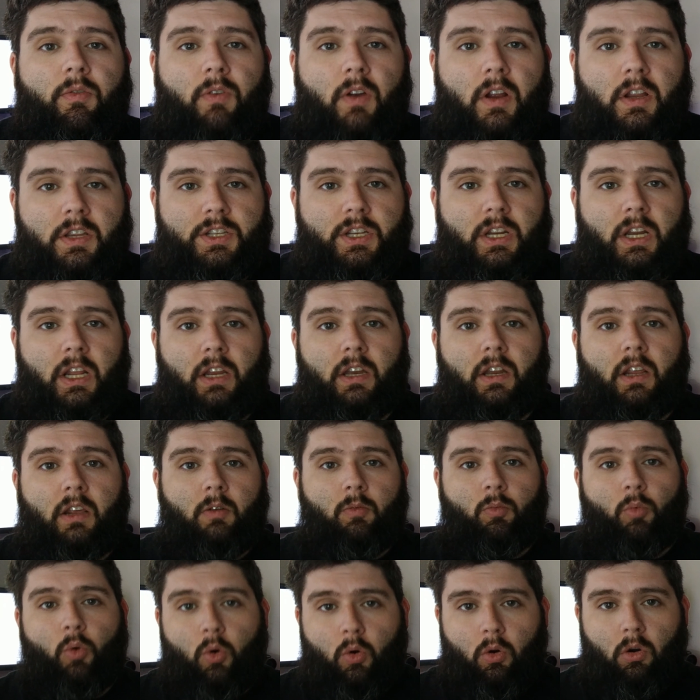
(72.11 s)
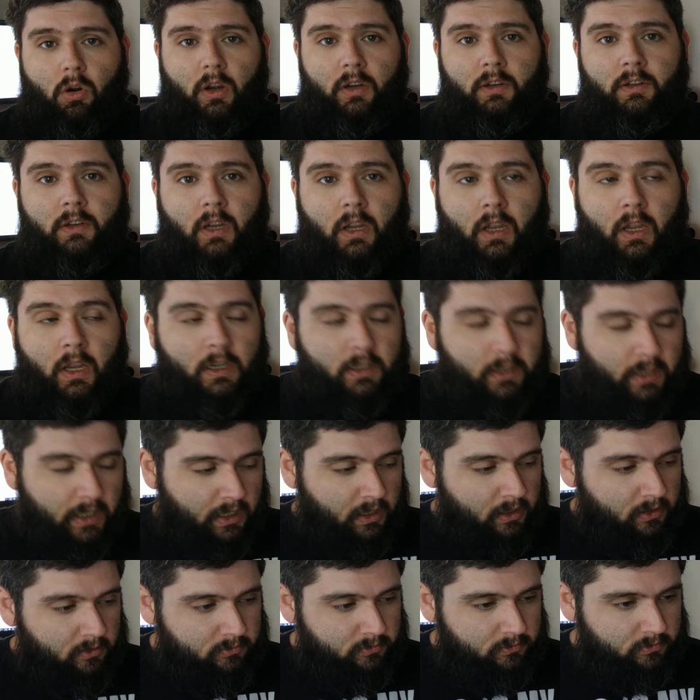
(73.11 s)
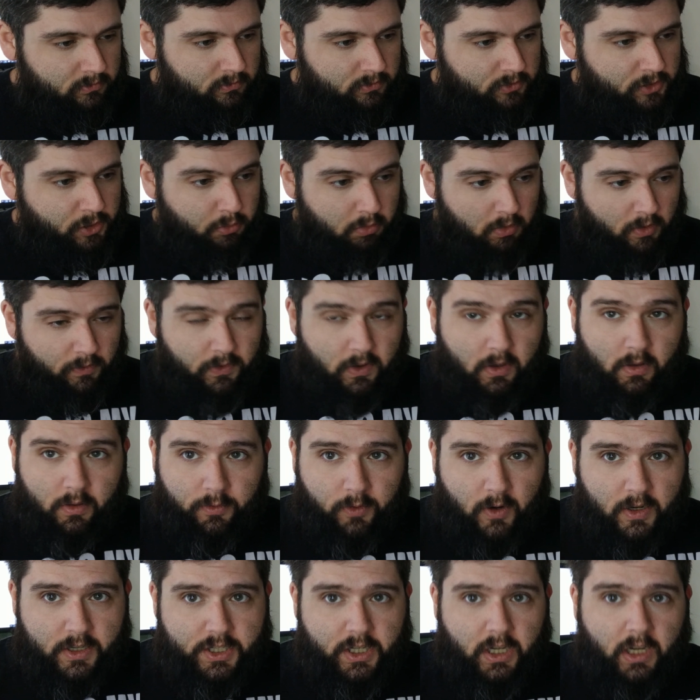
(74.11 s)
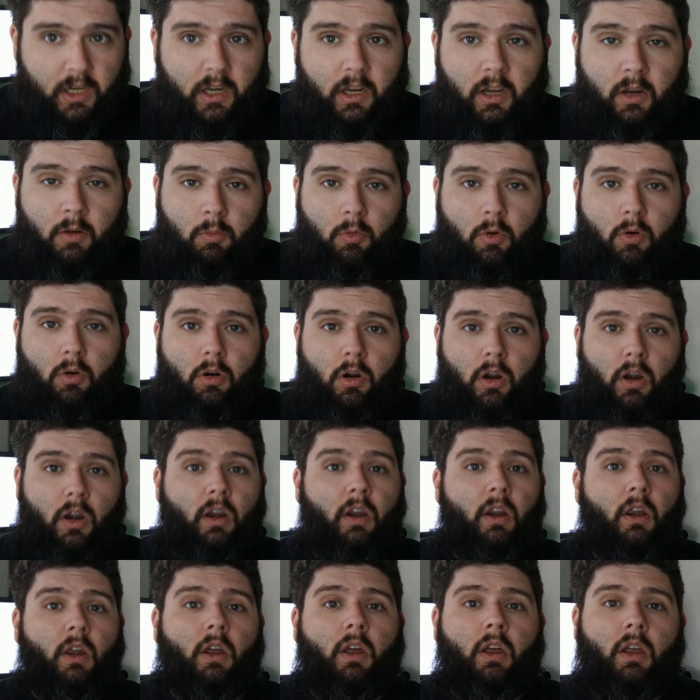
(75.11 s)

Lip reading: French and Indian War. Now, to review the French and Indian War,